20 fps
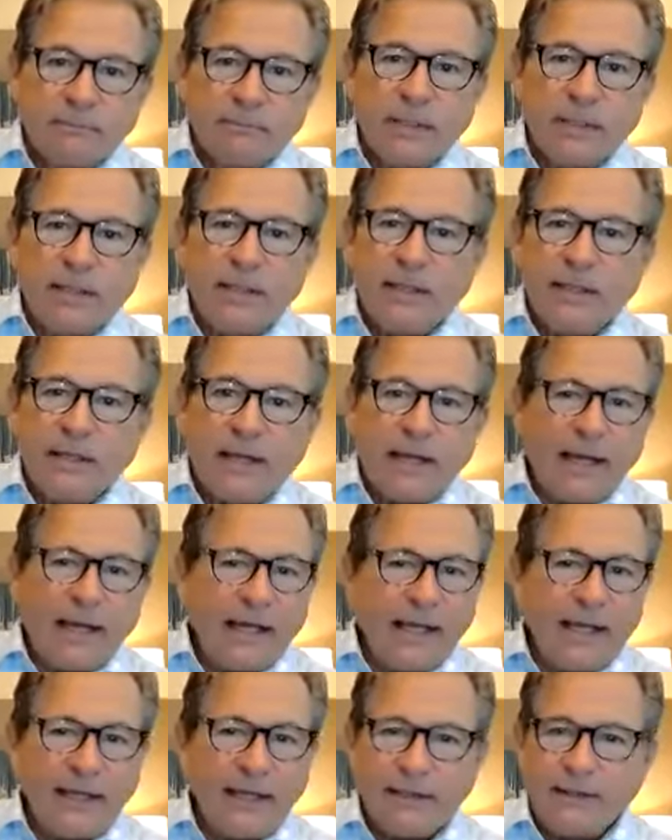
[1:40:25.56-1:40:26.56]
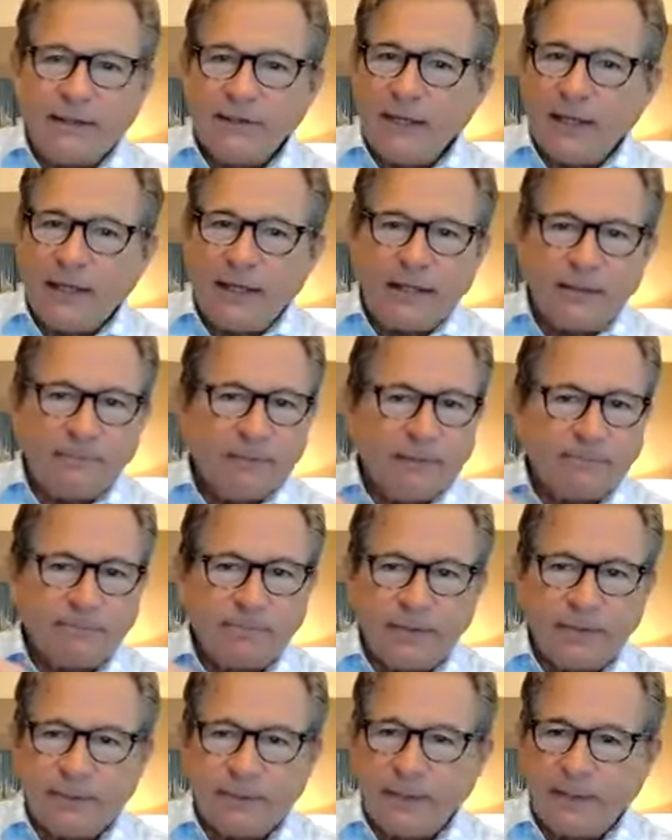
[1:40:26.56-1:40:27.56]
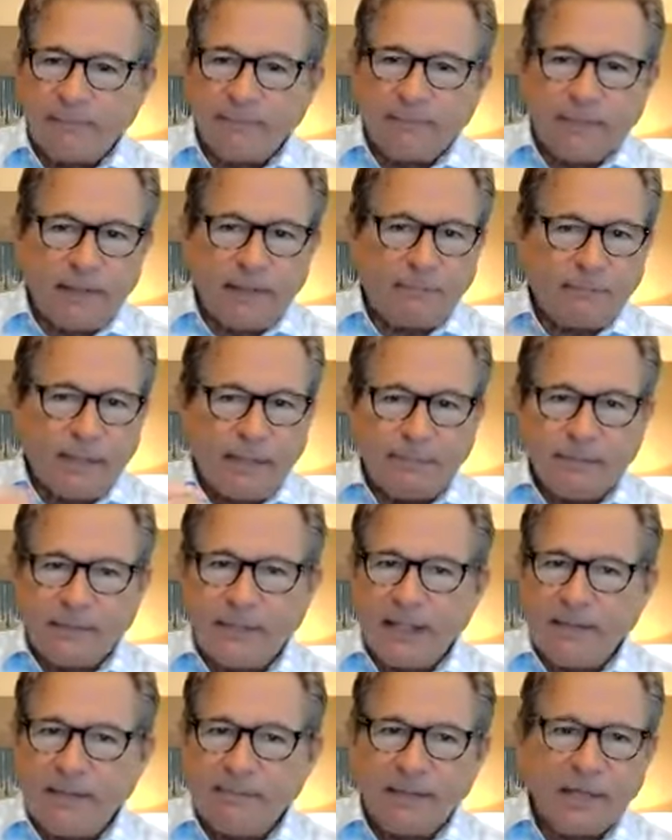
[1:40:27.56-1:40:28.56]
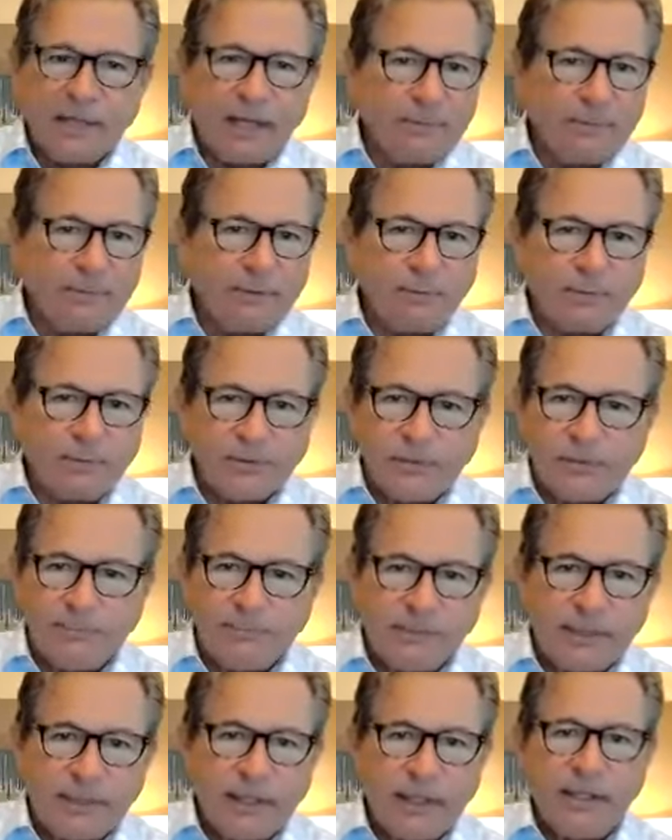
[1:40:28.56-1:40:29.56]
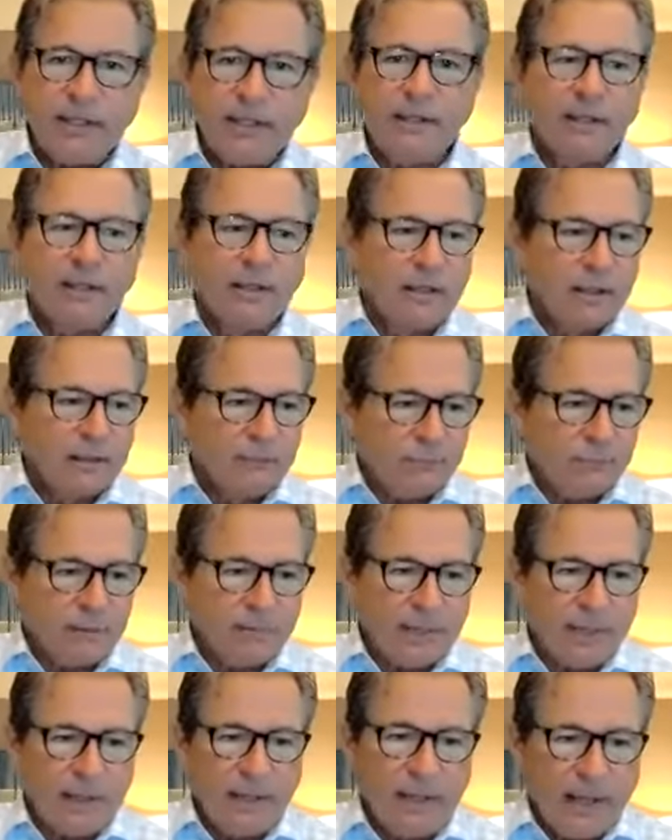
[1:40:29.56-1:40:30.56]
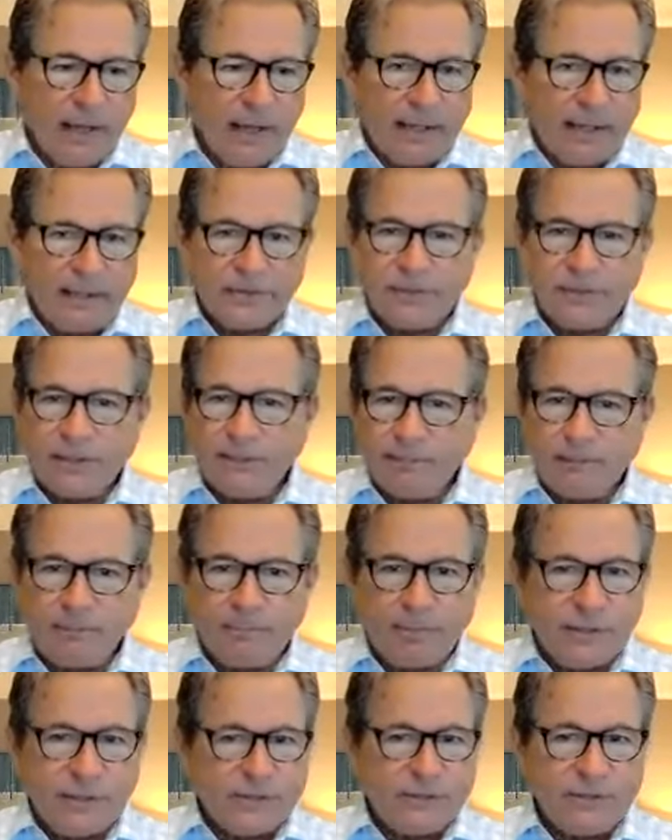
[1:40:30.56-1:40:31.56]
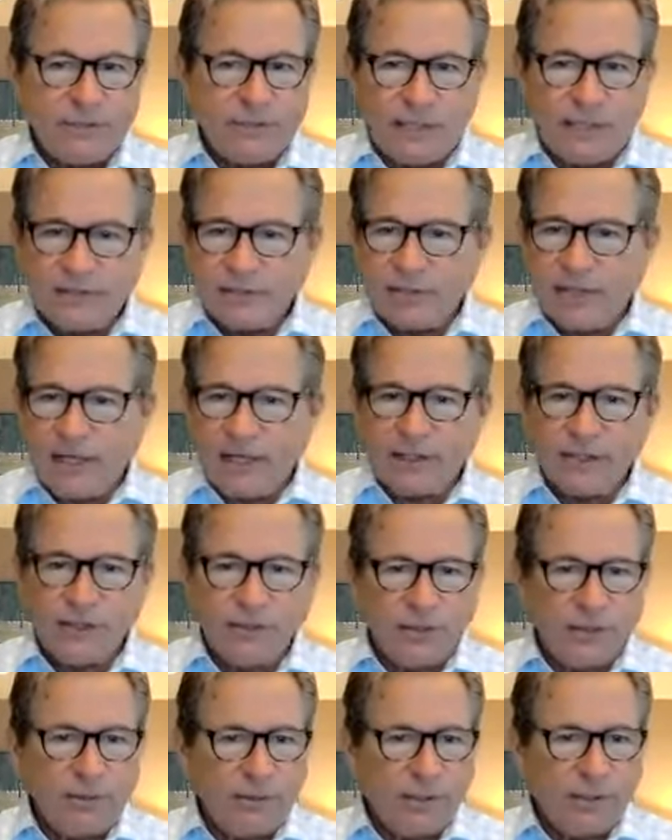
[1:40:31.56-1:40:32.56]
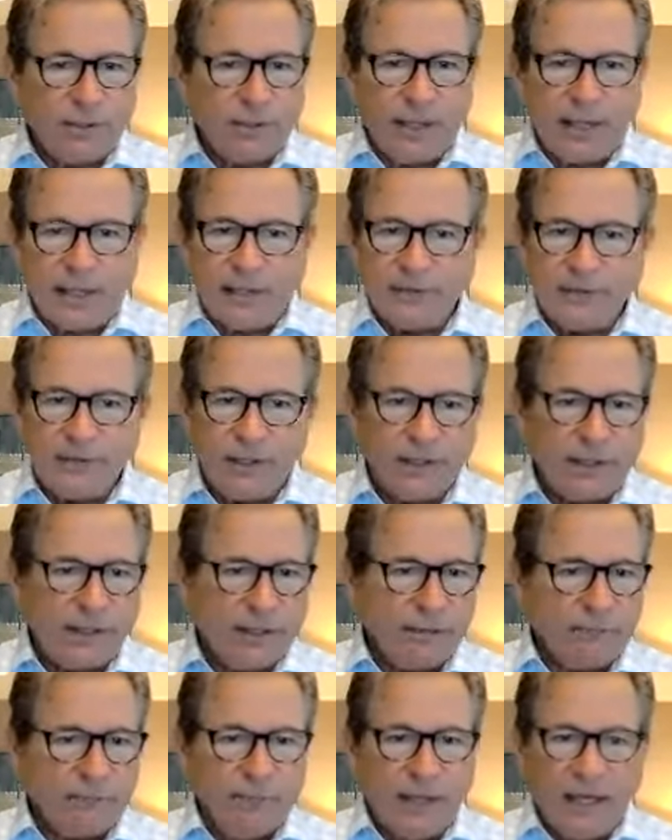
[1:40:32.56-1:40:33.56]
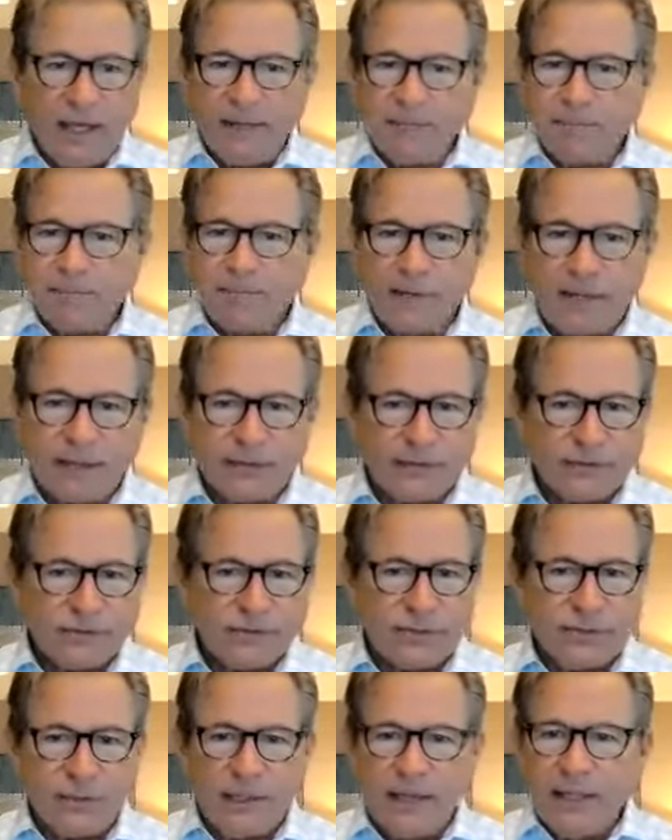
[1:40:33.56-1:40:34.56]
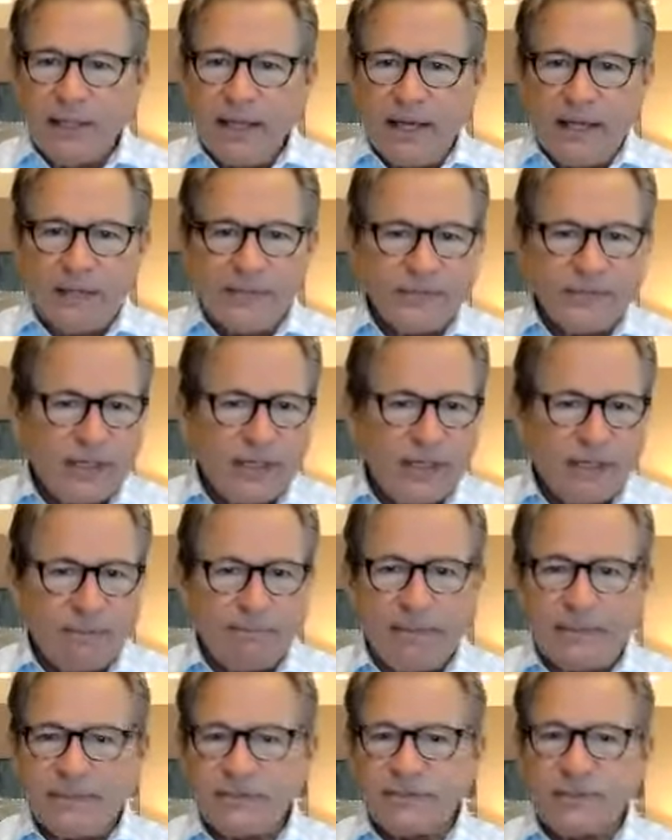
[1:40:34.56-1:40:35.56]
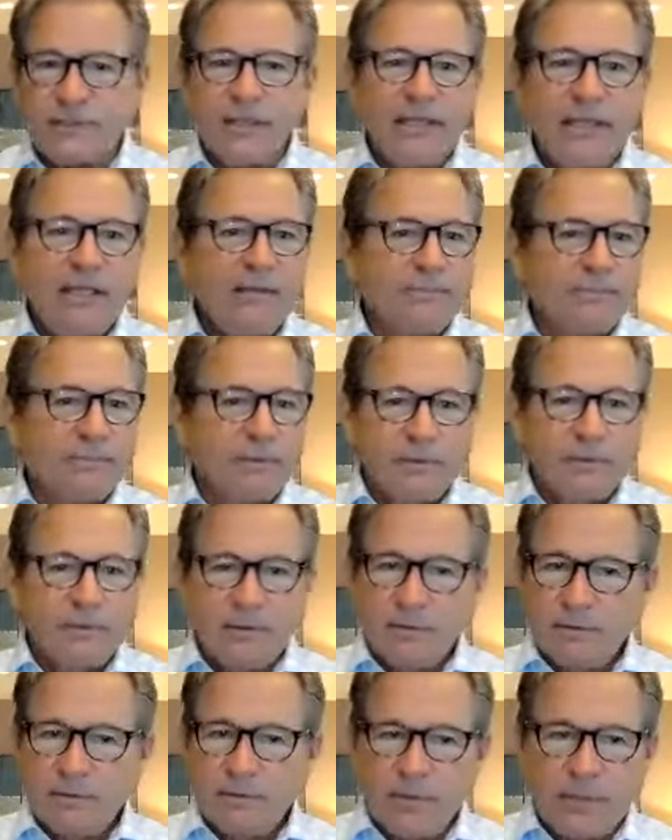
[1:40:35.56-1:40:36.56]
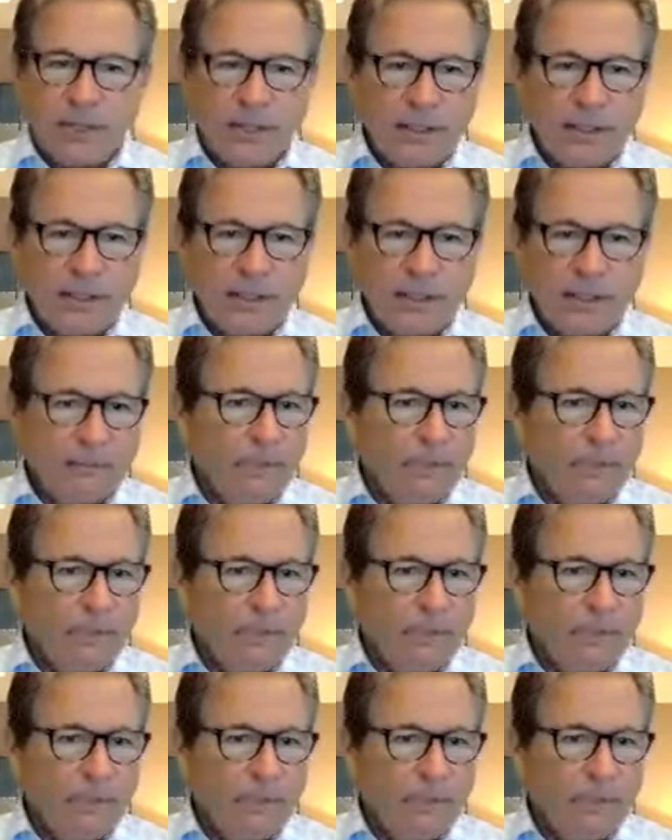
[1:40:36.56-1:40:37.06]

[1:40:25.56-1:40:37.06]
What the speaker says: Man, I had it. I became a copy worth duplicating I had a simple presentation. I could do it. I had done it. I'd practice it. I'd said it in my sleep, right?